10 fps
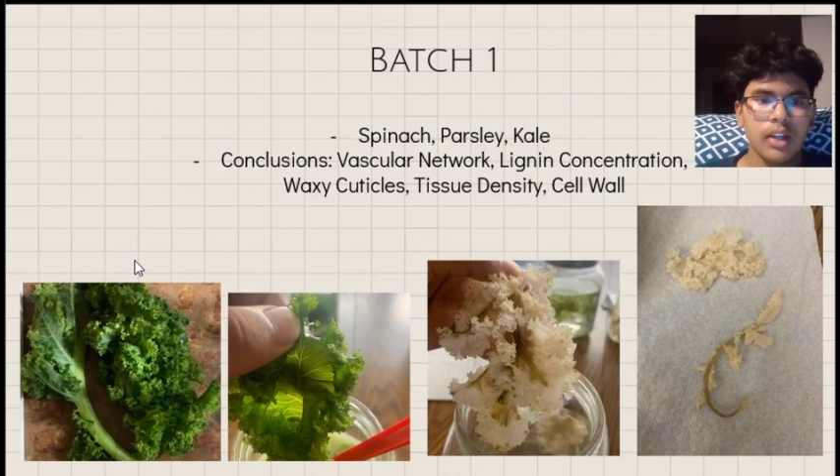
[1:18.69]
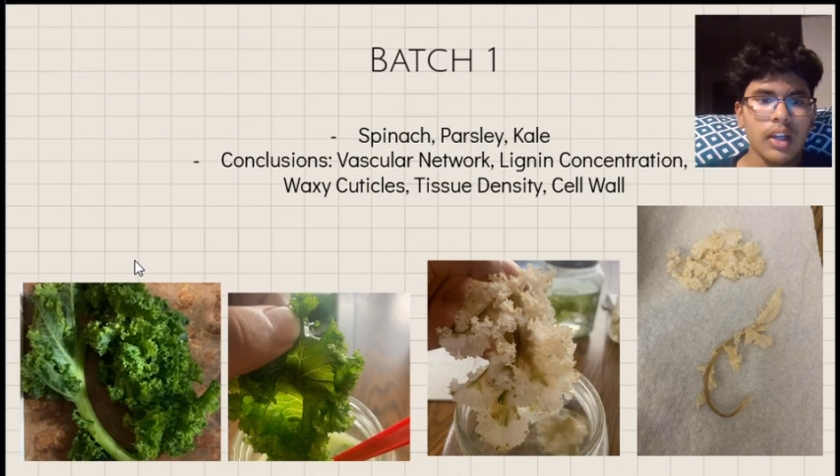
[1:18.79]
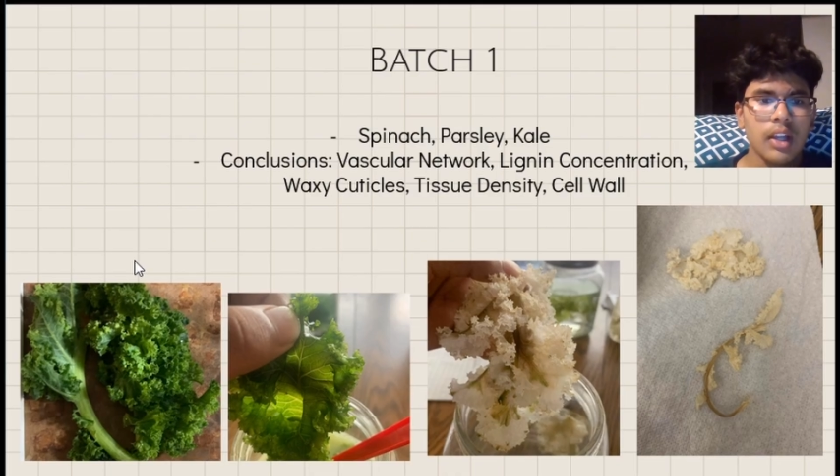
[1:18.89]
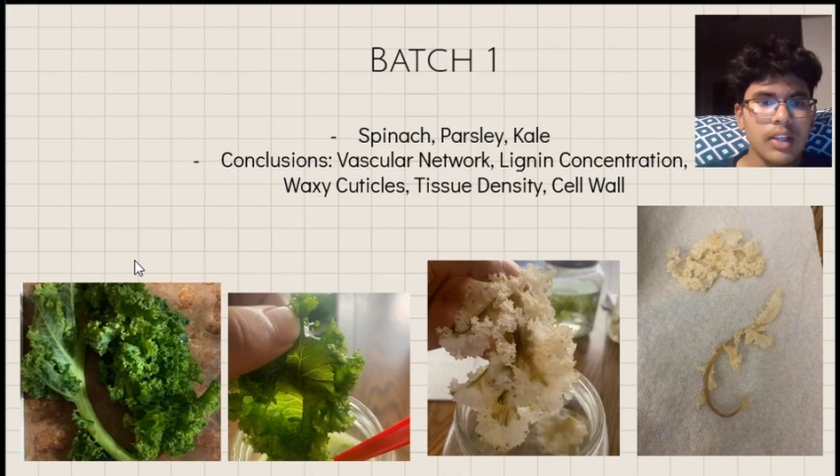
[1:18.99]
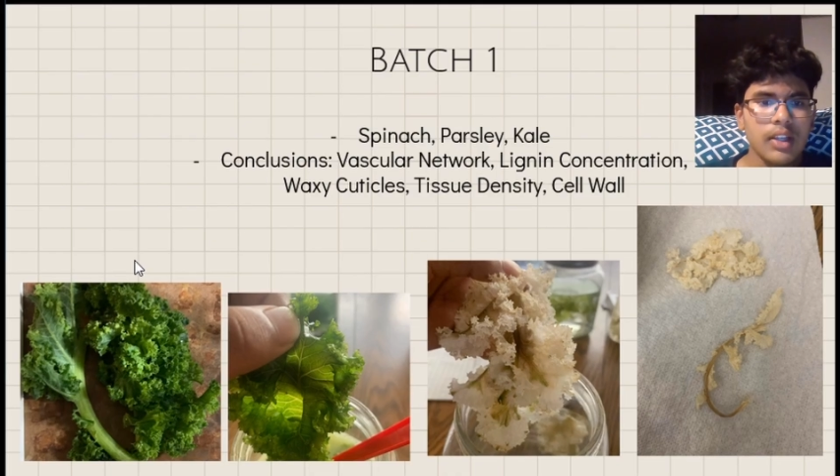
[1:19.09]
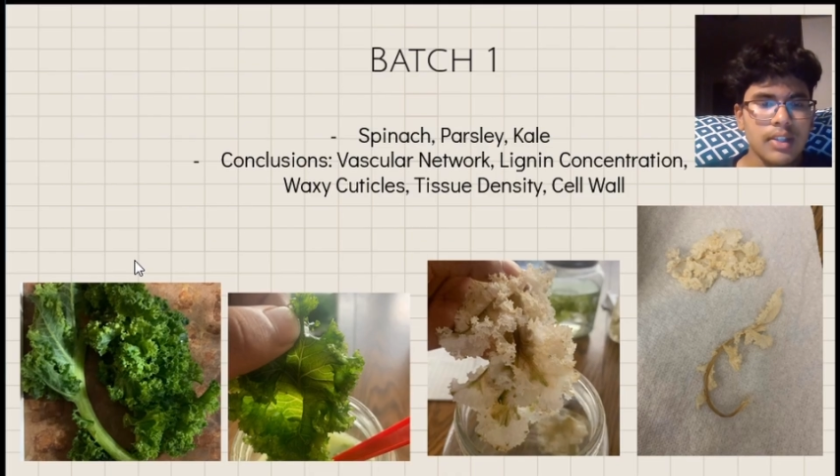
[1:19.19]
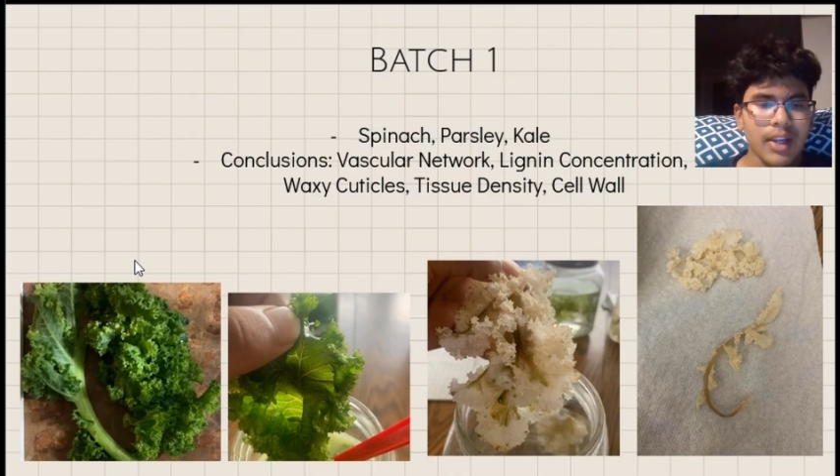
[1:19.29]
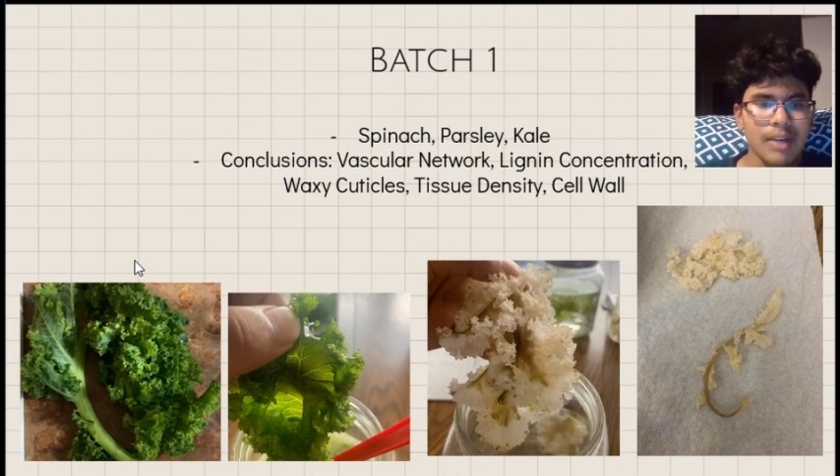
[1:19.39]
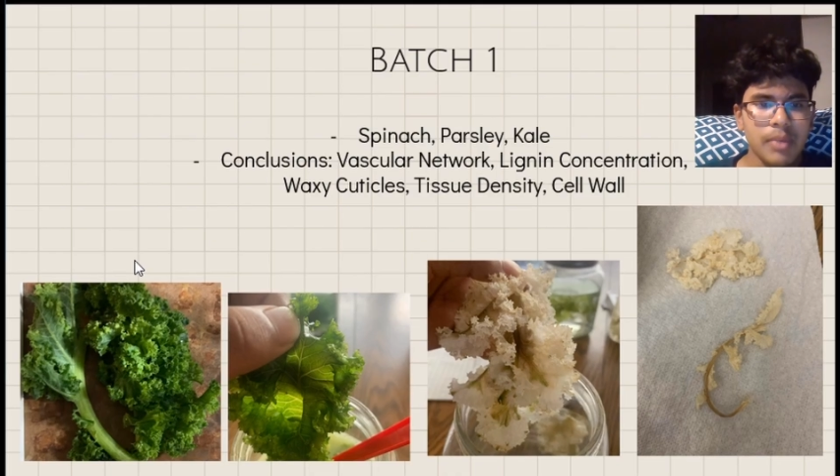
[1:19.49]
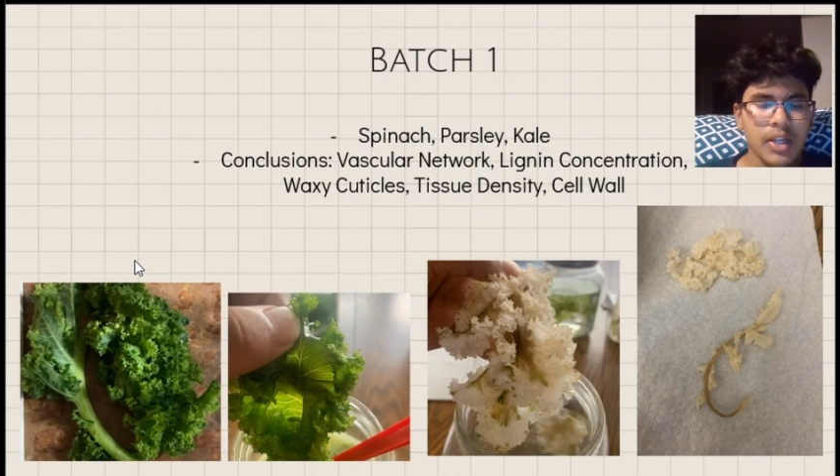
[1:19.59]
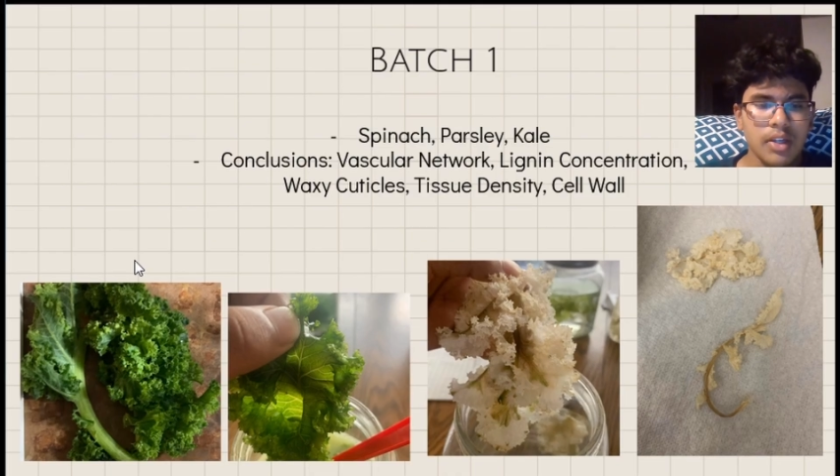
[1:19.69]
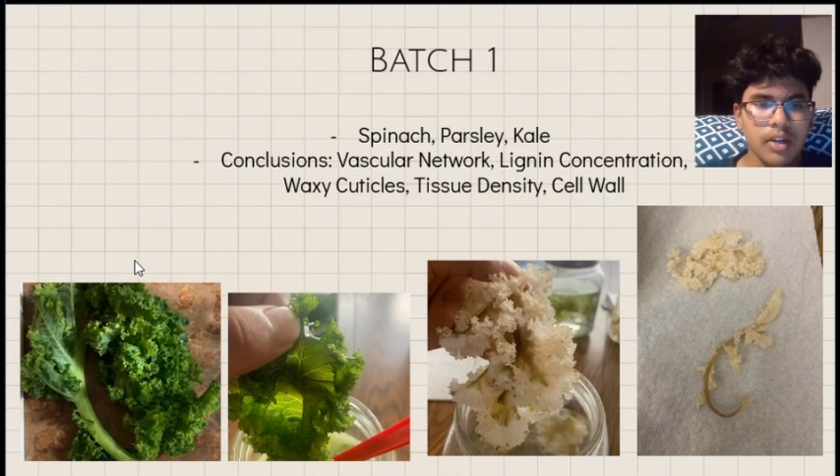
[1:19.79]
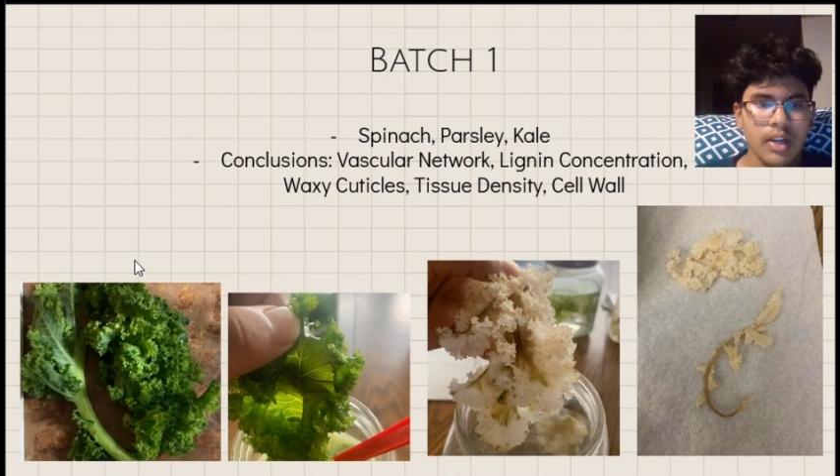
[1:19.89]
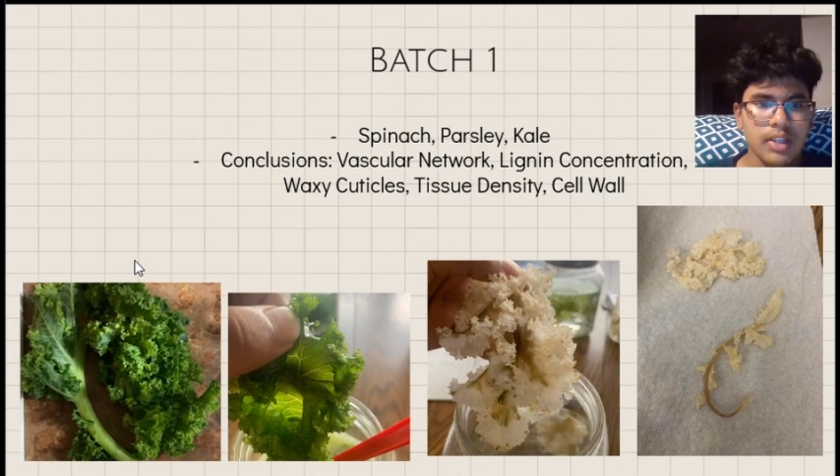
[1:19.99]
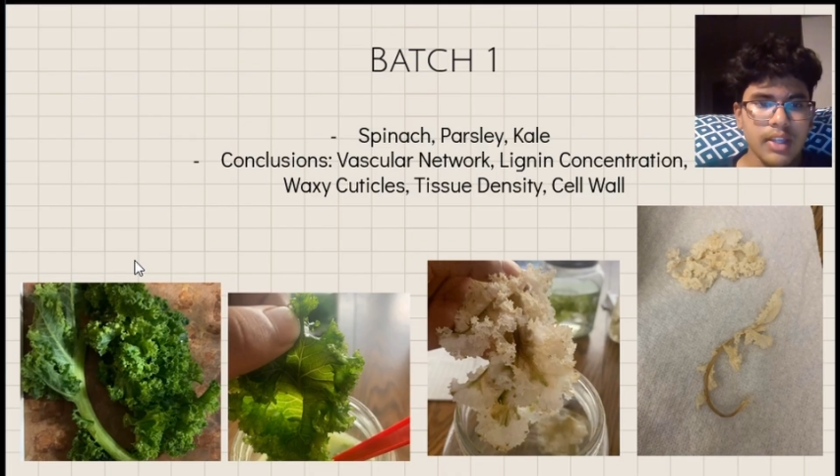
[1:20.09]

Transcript: Second picture is after